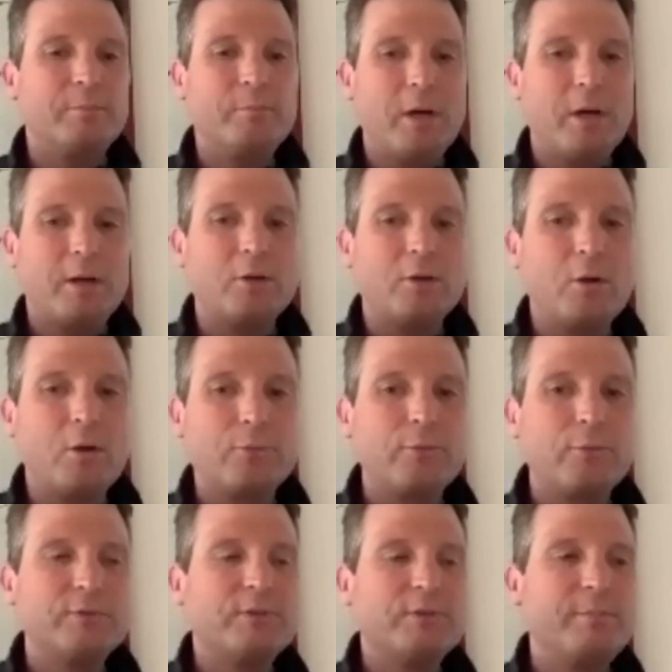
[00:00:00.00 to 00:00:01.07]
go through the
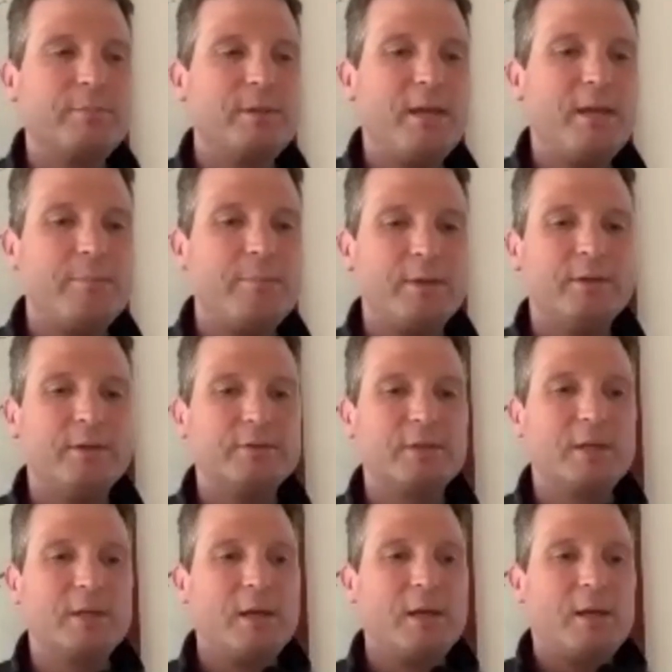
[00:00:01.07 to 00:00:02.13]
CPA, because
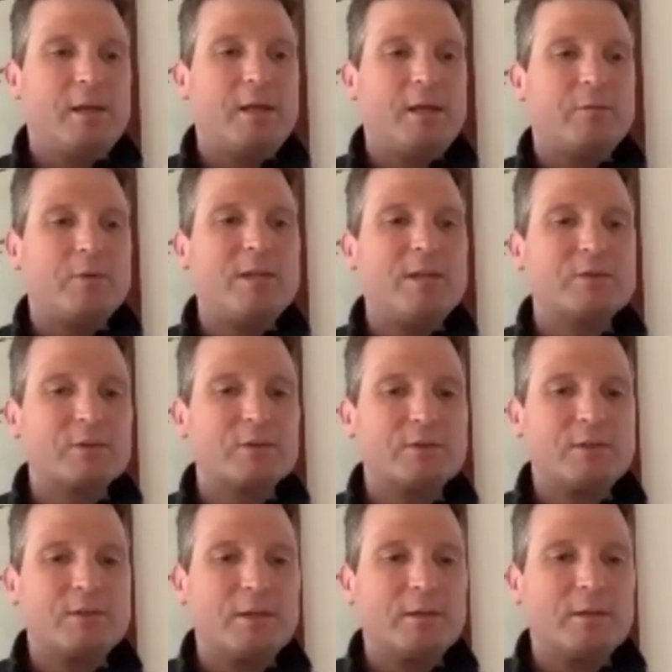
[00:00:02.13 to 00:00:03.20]
in
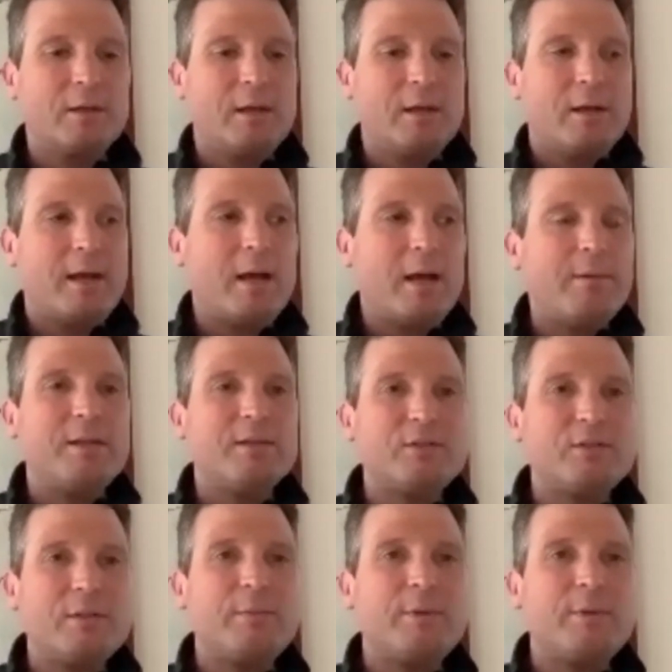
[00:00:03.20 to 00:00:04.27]
researching how many
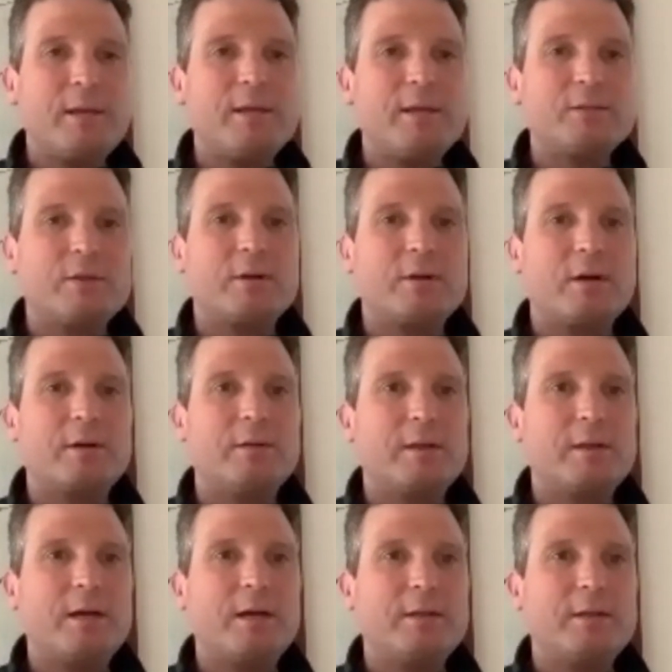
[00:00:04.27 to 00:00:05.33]
CPAs there are in the
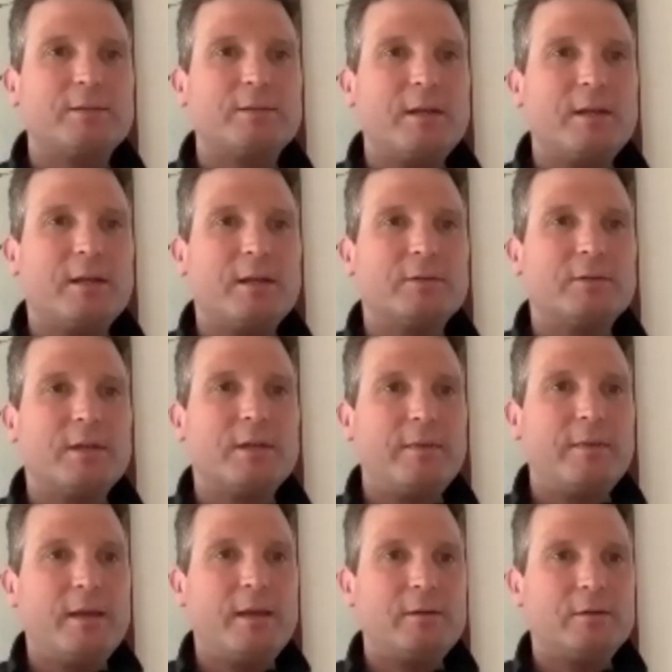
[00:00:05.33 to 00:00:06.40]
United States, and
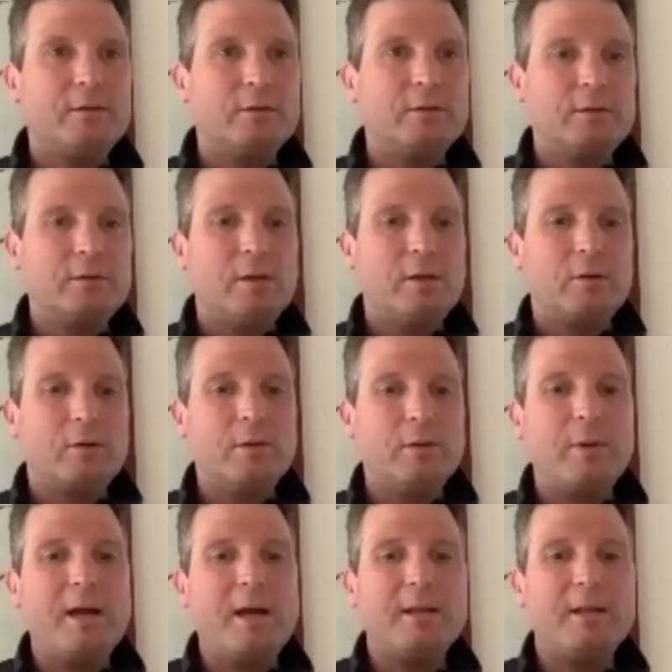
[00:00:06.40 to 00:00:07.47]
then, you know,
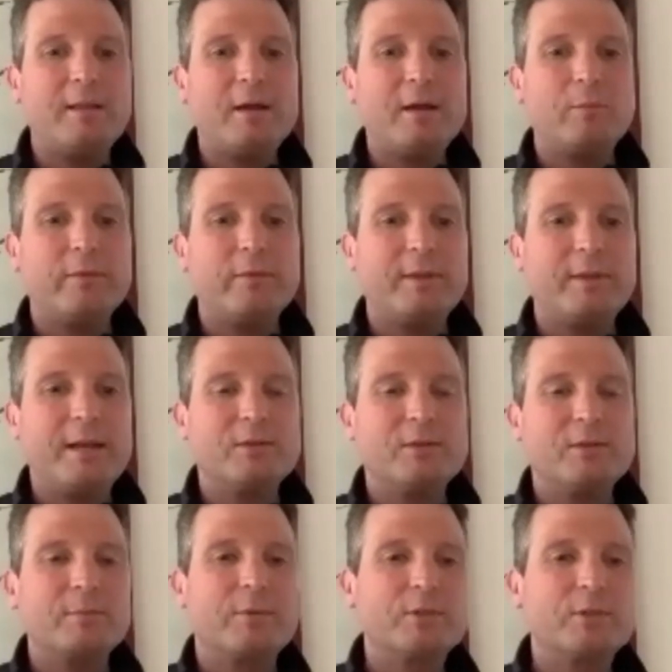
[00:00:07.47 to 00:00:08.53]
combining that with getting some
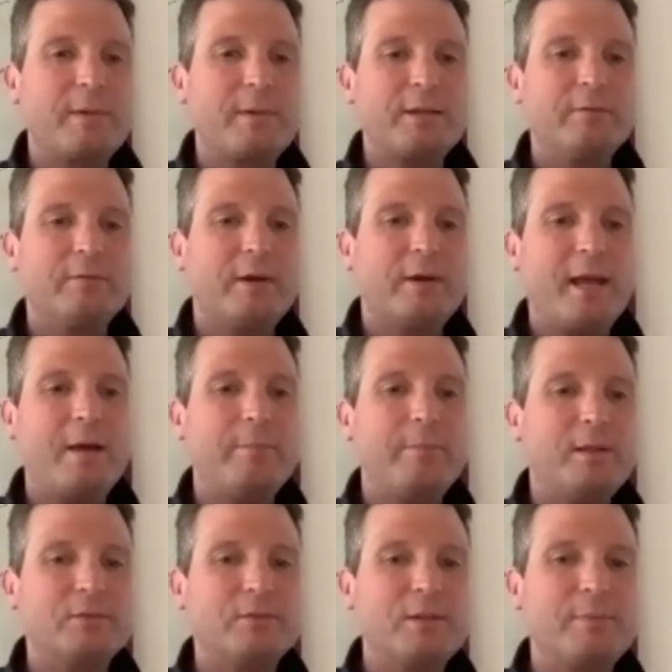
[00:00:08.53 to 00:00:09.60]
perspective on how many
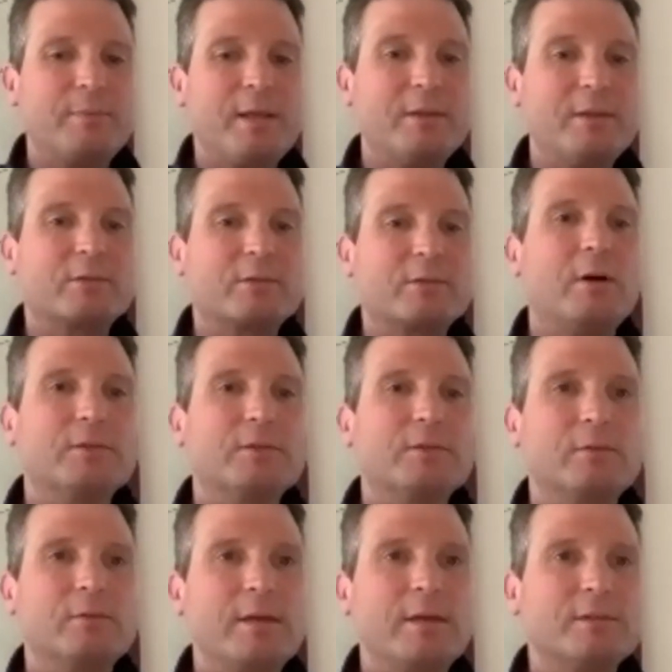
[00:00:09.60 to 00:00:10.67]
CPAs are also
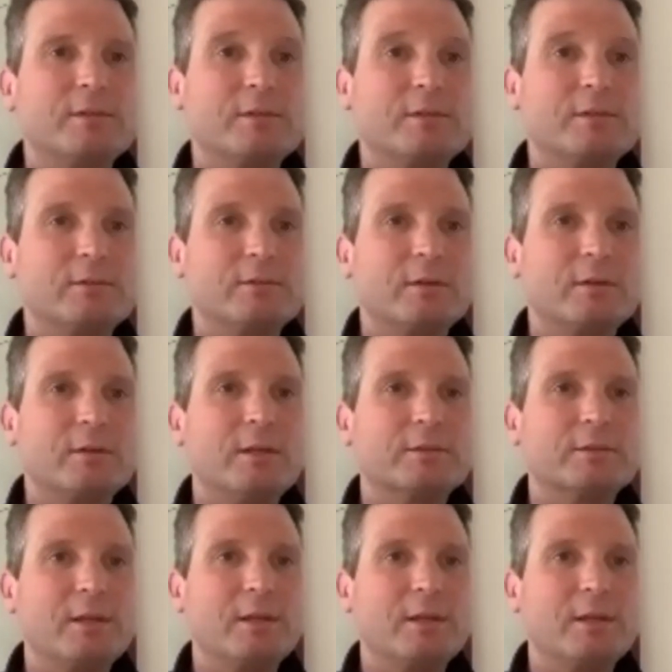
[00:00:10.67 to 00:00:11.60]
licensed attorneys,